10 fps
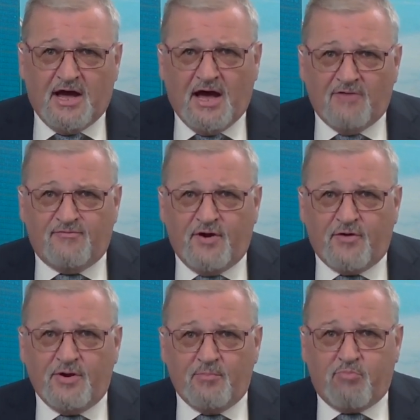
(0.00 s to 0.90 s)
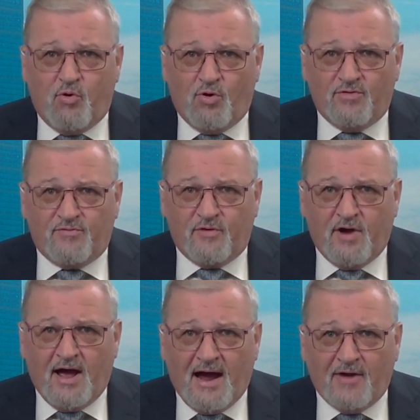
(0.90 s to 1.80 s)
uh, very important
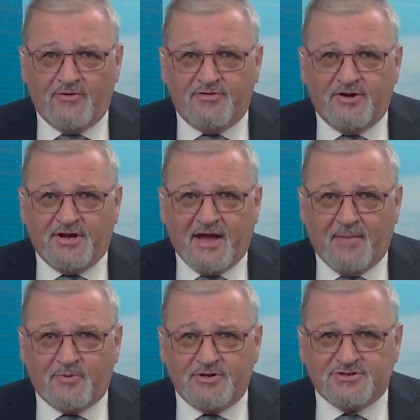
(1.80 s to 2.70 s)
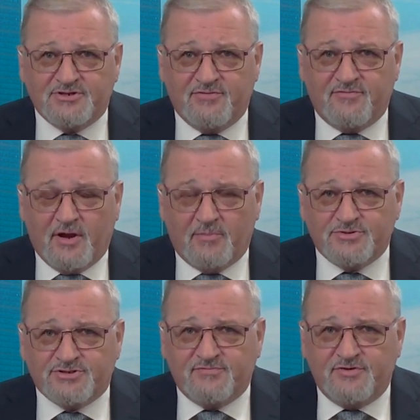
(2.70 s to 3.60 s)
for R and D companies and
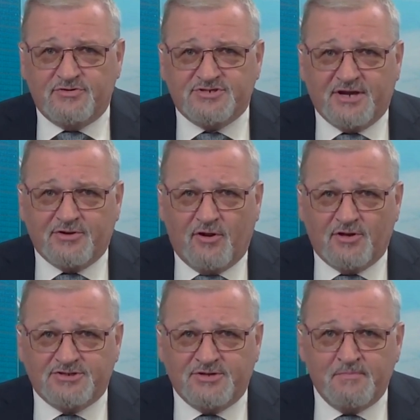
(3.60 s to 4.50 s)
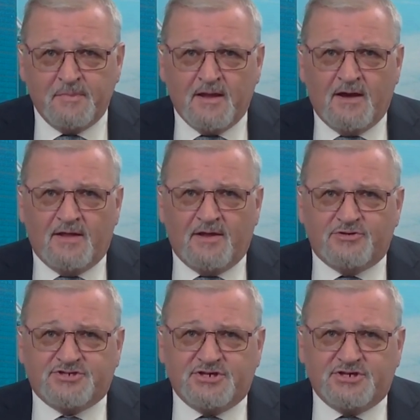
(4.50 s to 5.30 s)
developers of new technology. And there are